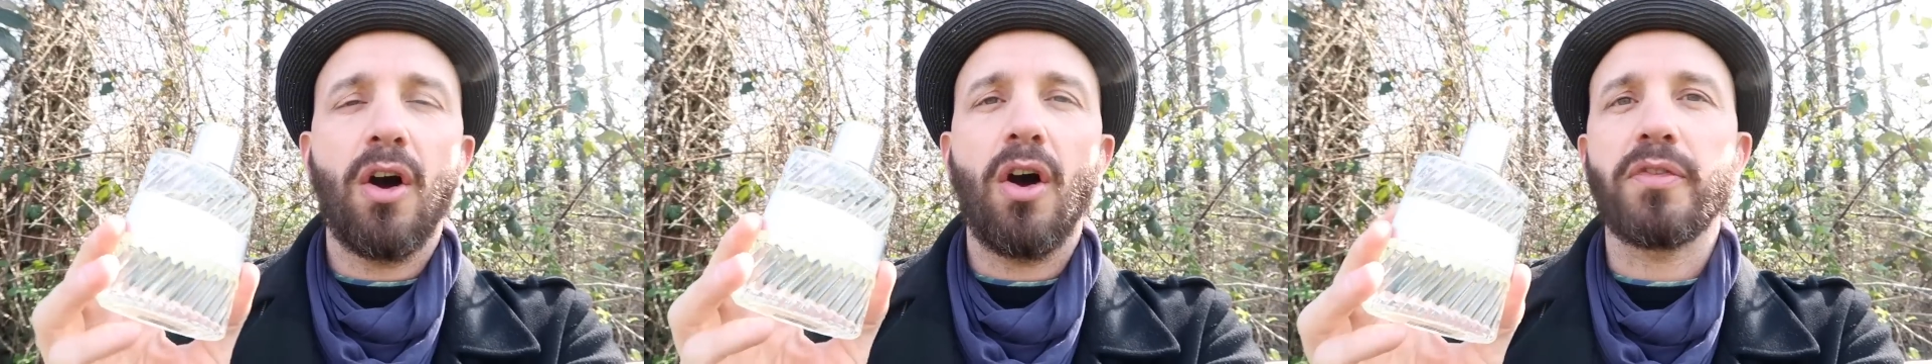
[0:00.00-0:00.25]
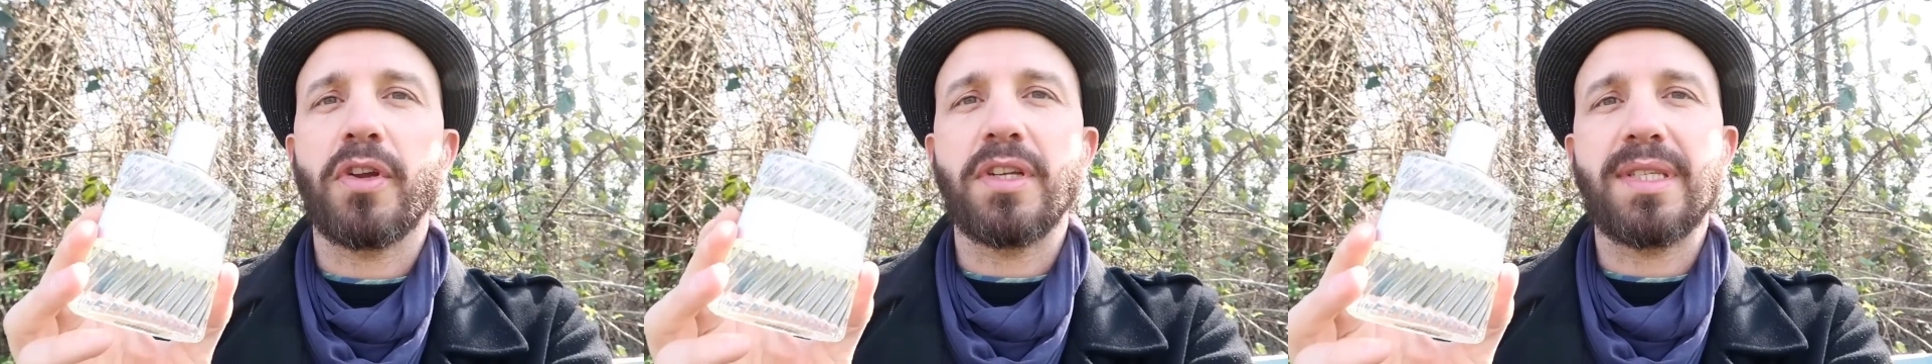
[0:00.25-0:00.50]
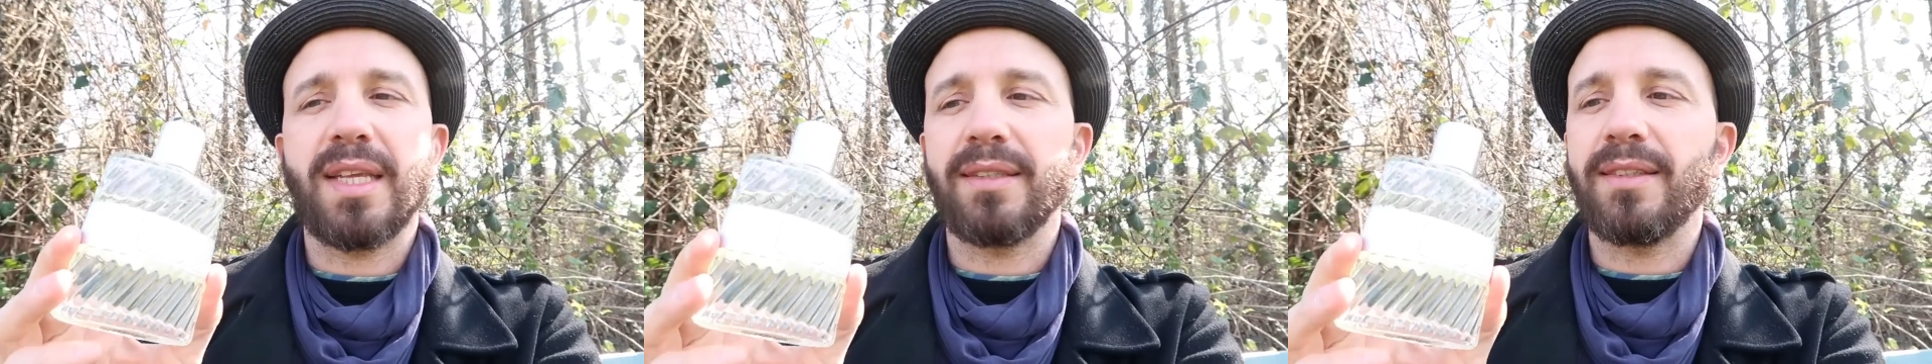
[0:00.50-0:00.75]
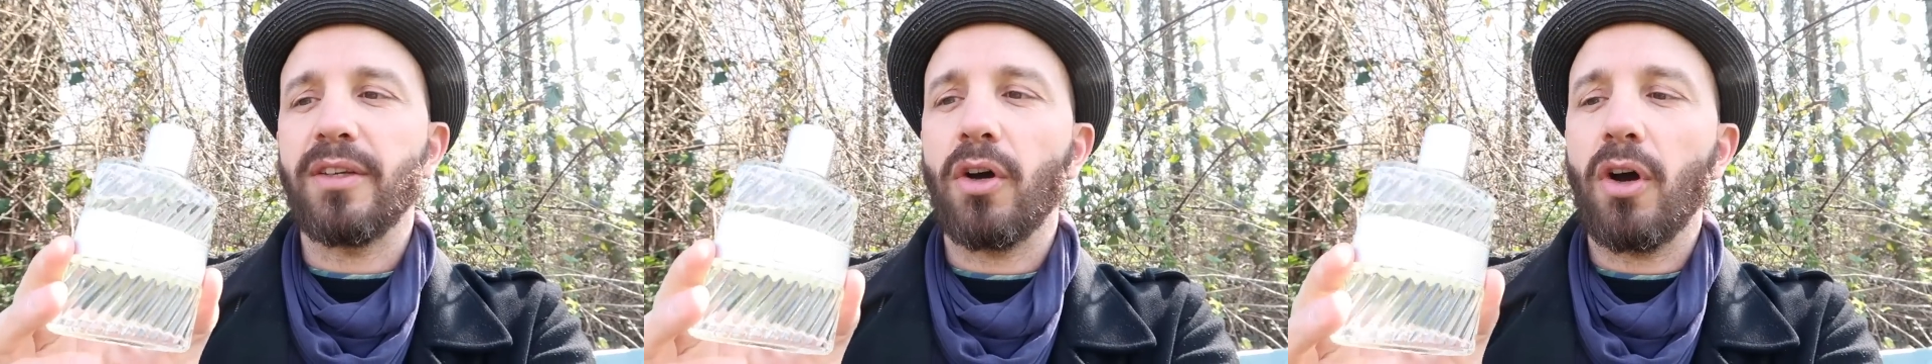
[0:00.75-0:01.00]
of
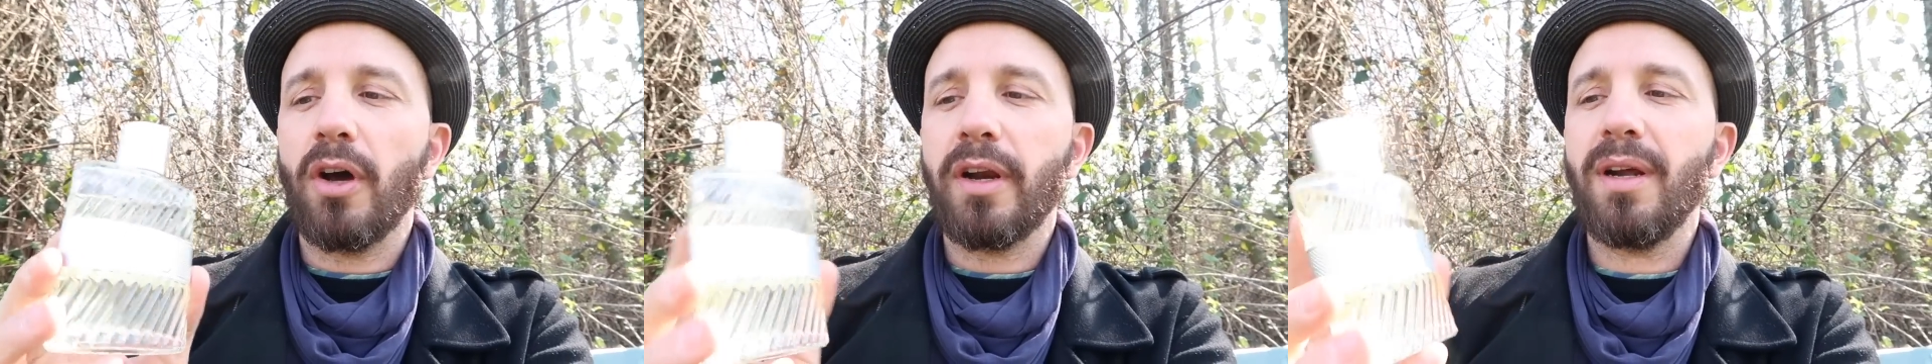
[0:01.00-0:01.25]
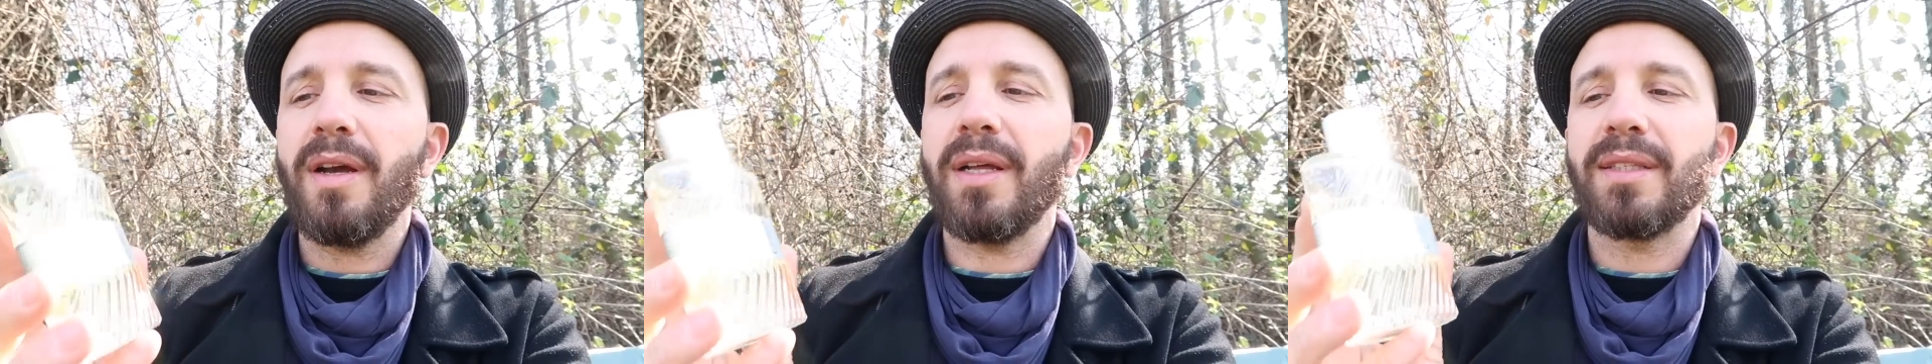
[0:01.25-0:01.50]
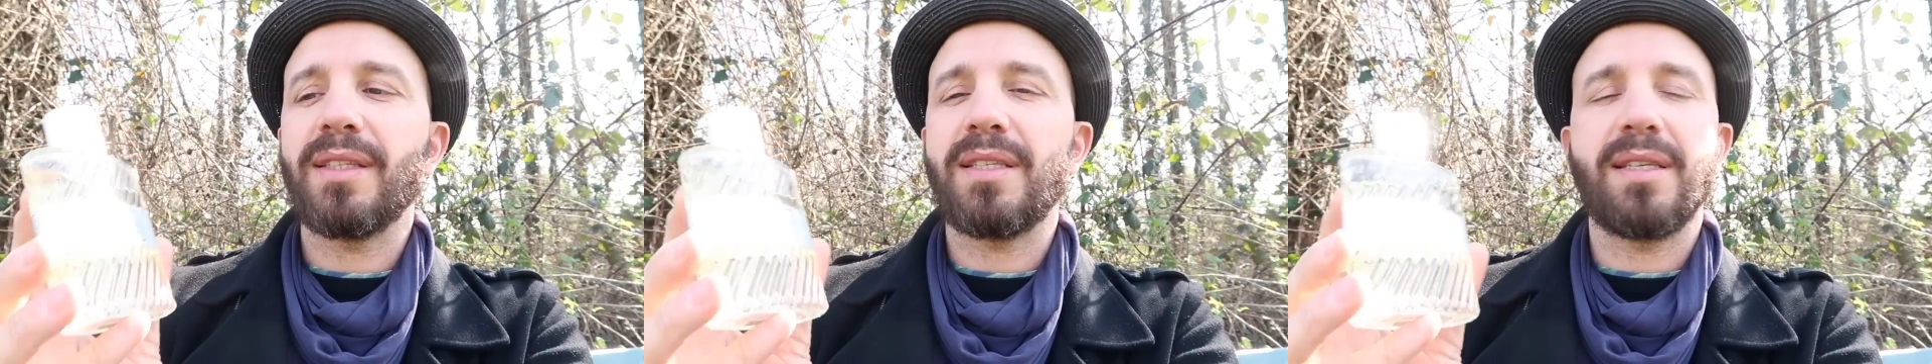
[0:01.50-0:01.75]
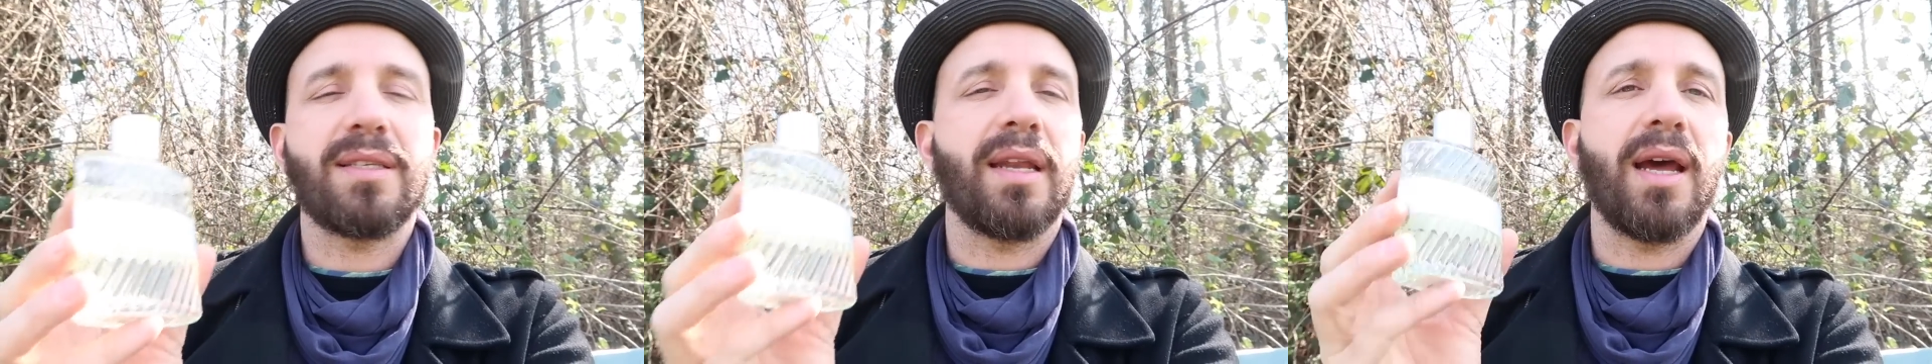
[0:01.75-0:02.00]
Christian Dior.
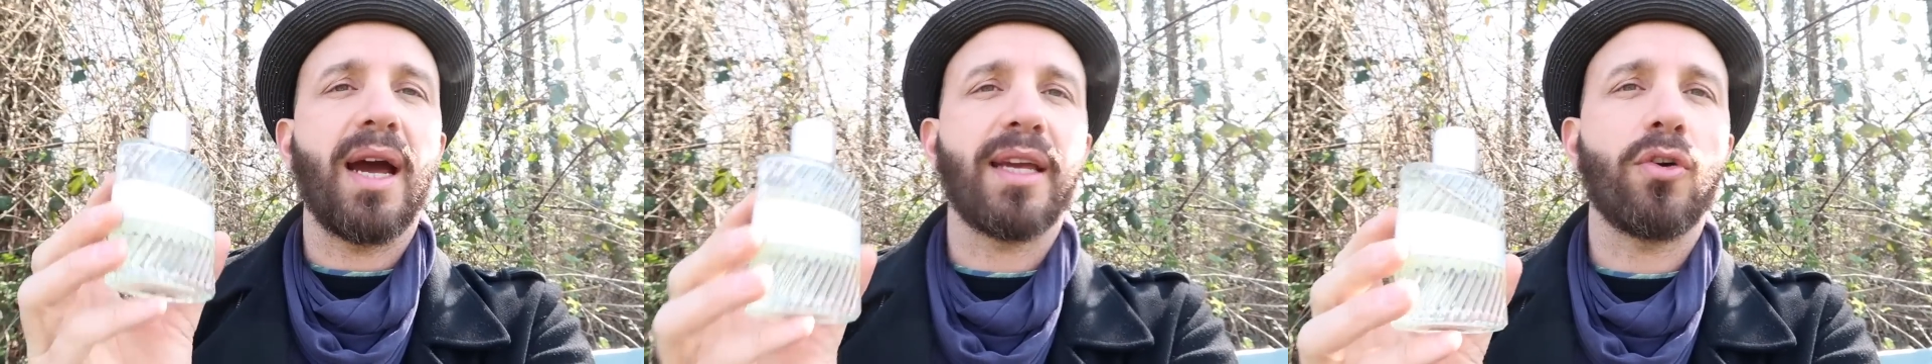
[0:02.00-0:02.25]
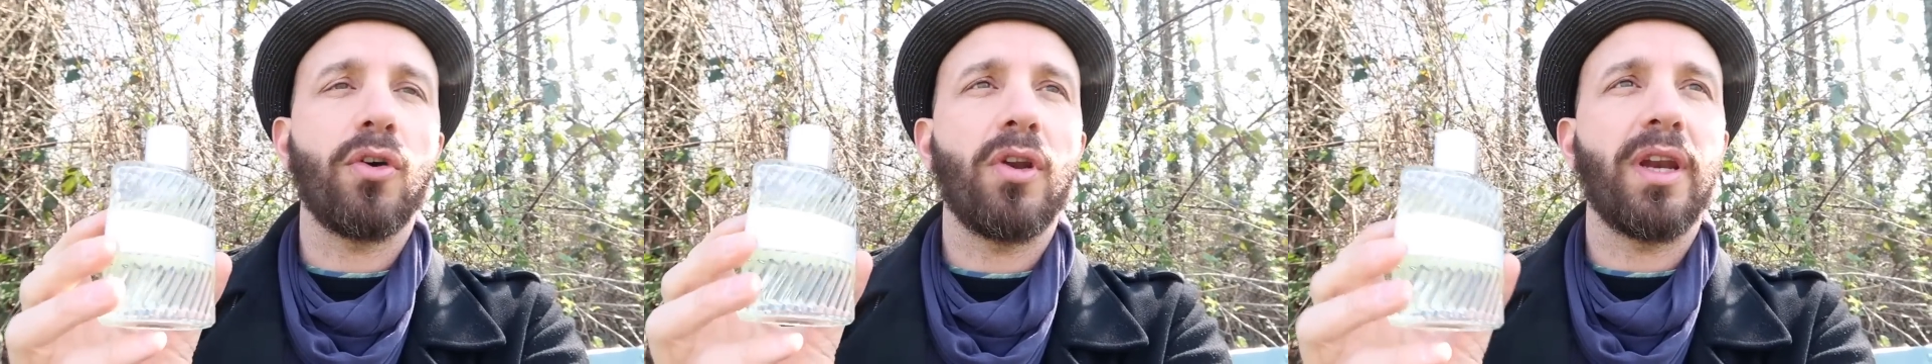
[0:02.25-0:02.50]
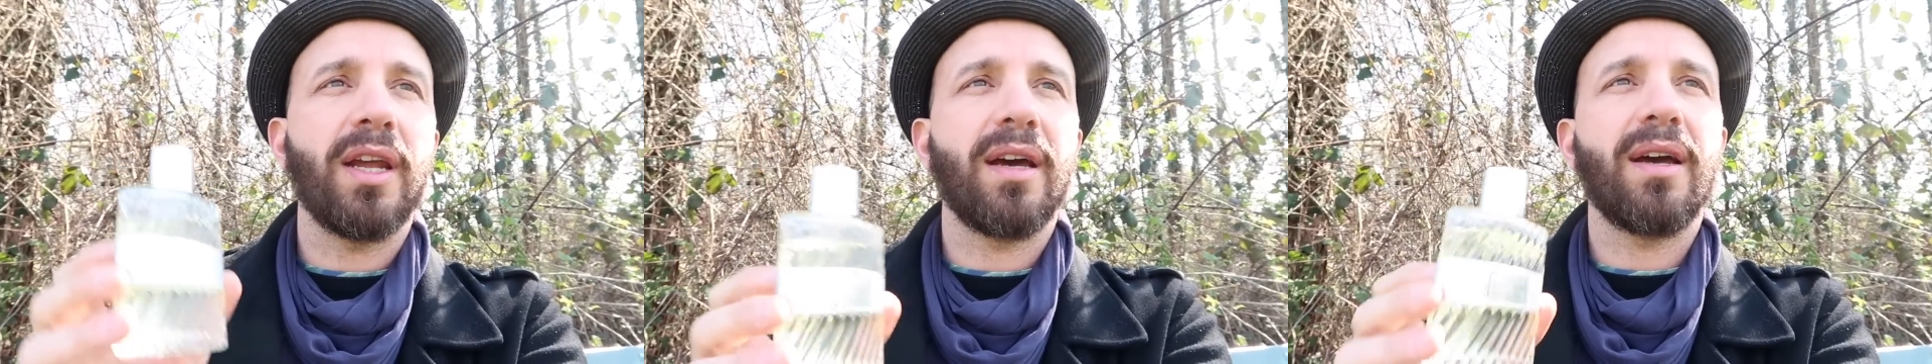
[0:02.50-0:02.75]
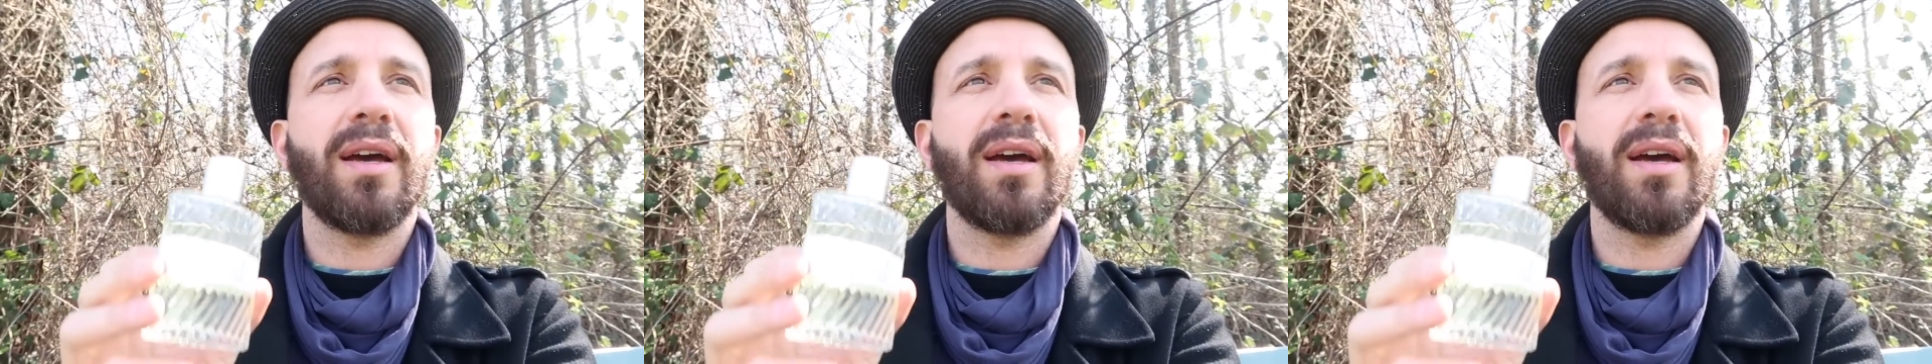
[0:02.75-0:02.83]
This is an icon